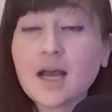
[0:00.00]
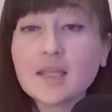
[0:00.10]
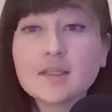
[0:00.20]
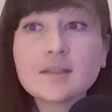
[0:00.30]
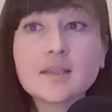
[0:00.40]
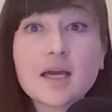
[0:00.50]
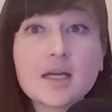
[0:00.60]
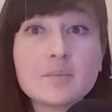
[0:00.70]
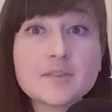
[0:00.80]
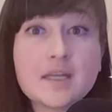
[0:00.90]
I think that that
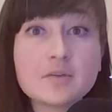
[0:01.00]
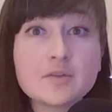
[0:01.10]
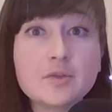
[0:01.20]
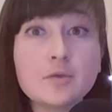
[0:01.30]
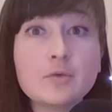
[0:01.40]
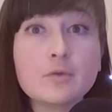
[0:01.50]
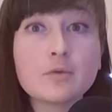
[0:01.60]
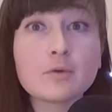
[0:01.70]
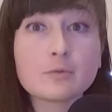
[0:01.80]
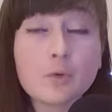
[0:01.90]
comes down to
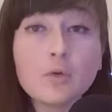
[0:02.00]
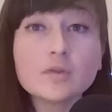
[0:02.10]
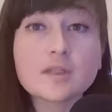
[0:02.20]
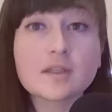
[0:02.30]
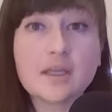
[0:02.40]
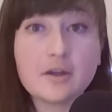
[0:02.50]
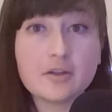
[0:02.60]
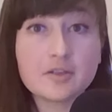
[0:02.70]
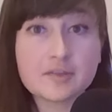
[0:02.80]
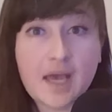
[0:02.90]
the roles that the
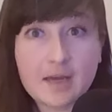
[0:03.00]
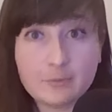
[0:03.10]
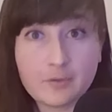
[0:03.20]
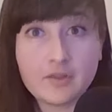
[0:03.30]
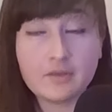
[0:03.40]
characters have within the